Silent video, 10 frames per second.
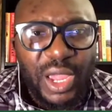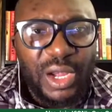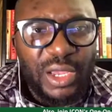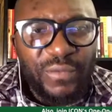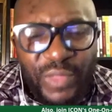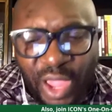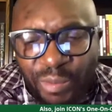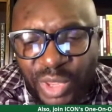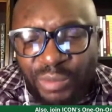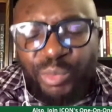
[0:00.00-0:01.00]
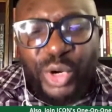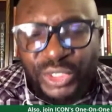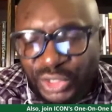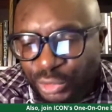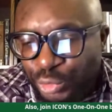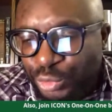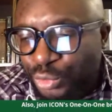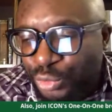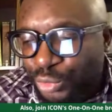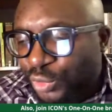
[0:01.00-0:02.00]
And if they're being pressured
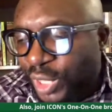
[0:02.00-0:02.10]
to